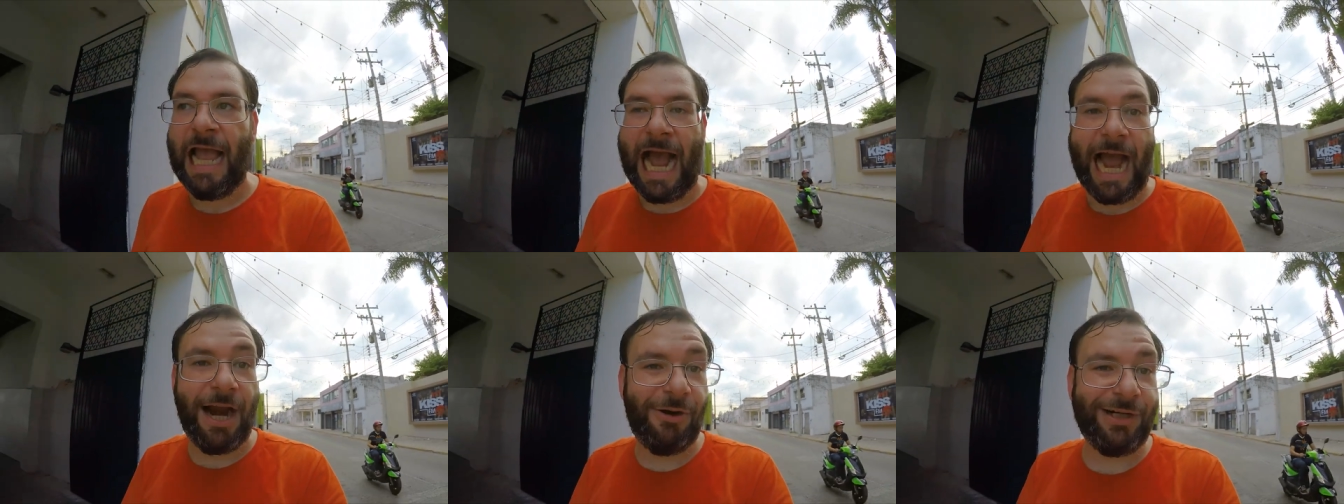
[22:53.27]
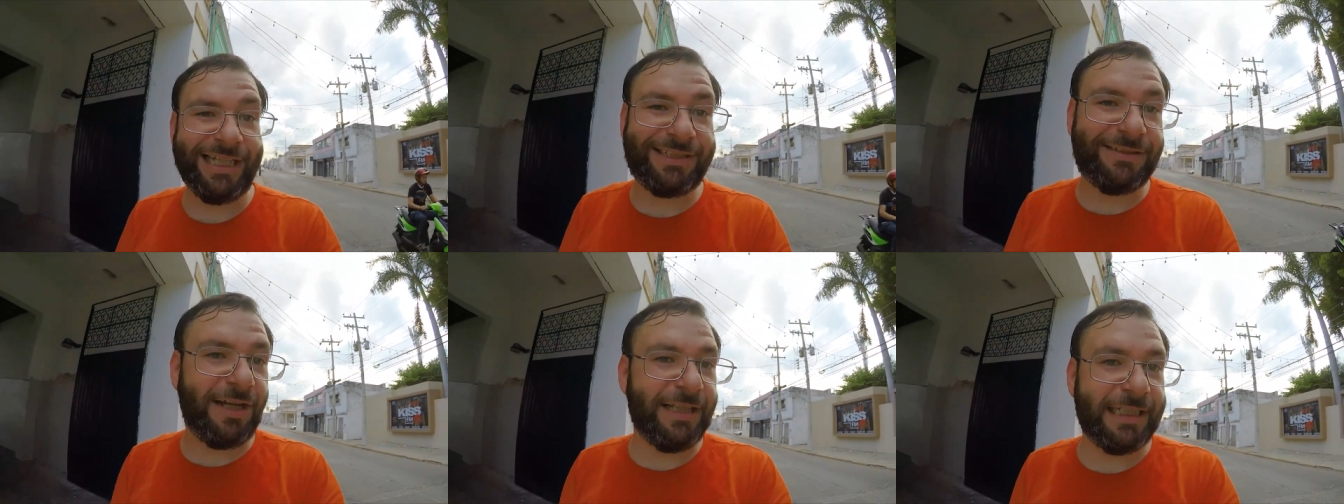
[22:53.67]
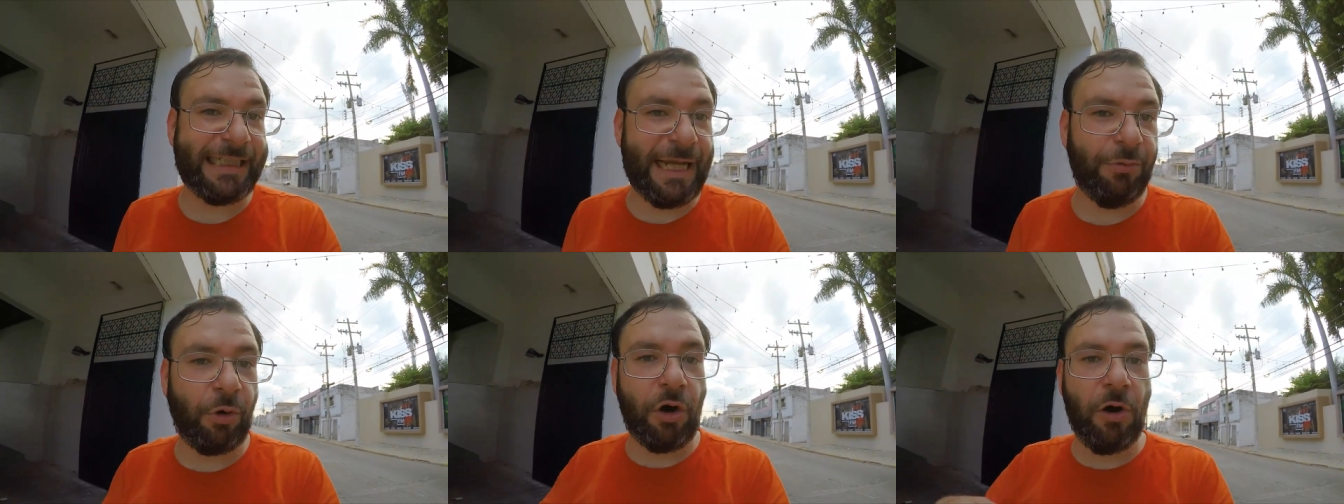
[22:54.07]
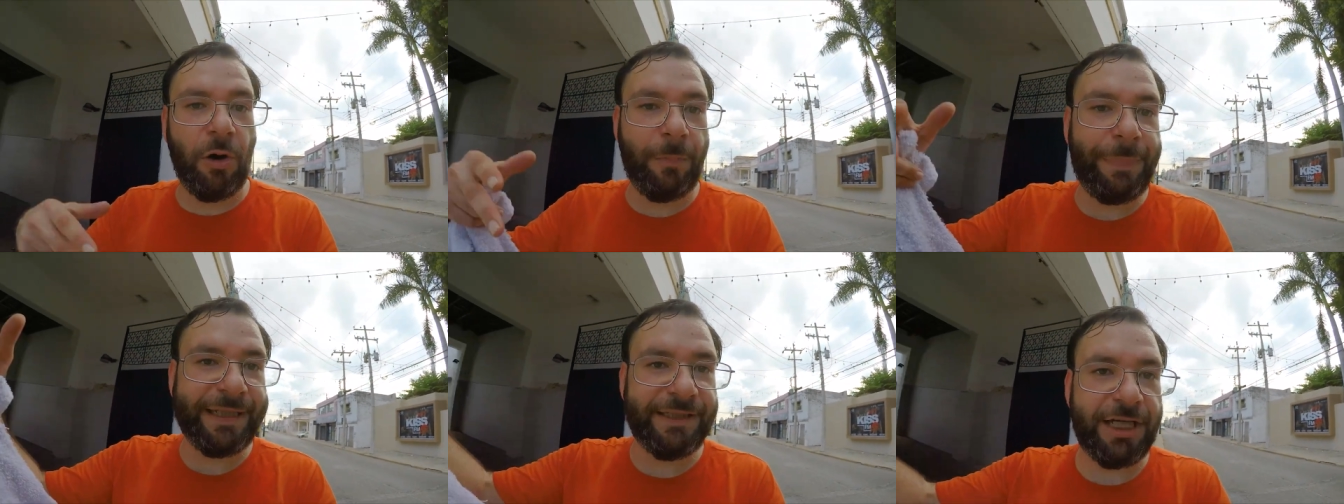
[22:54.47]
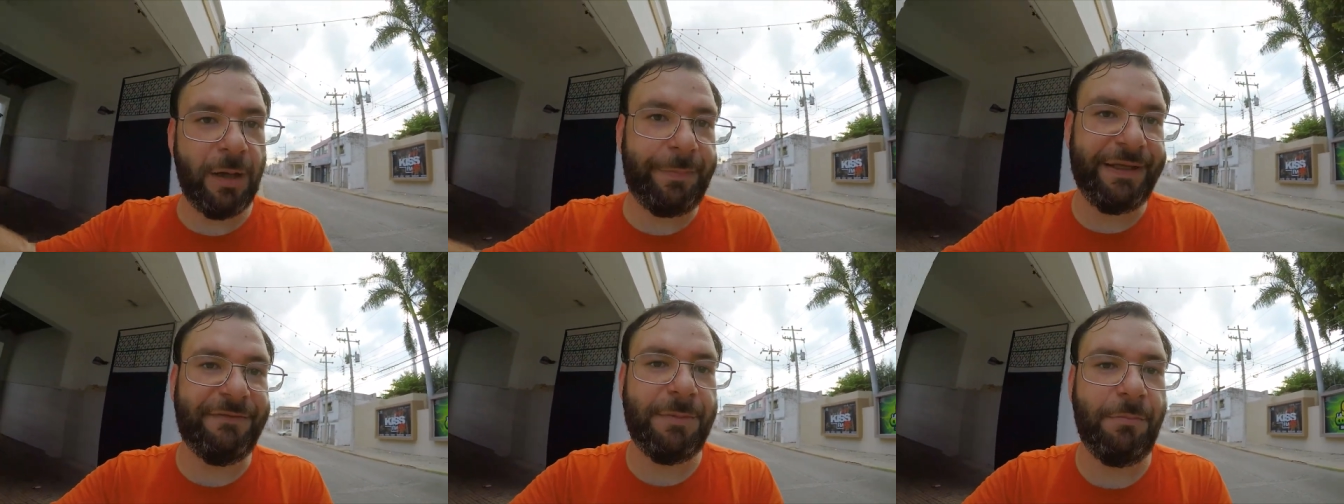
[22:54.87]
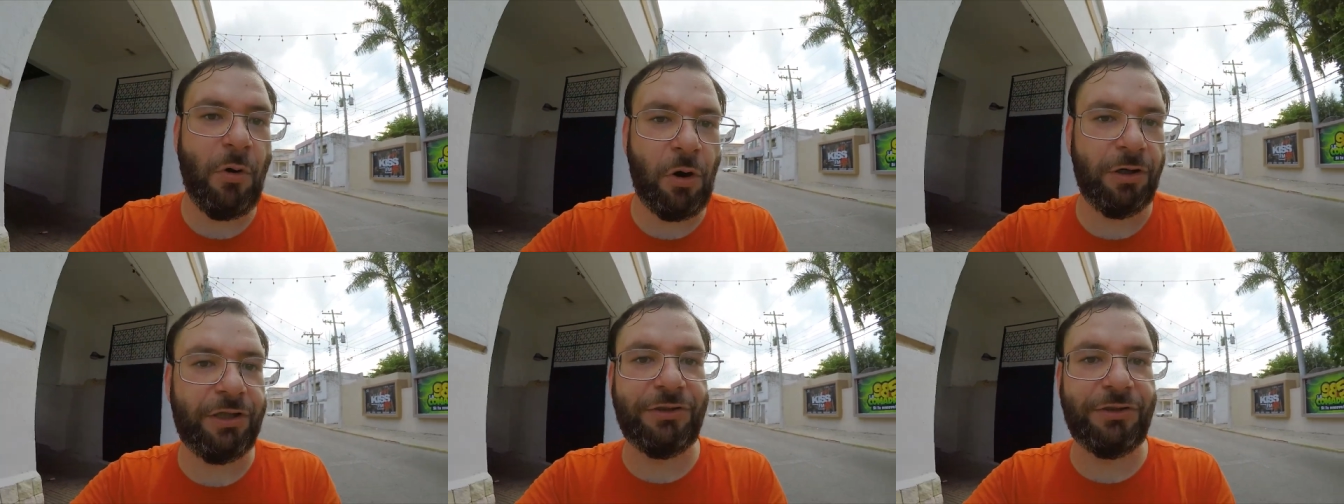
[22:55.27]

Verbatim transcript: I already saw that they were opened up even more.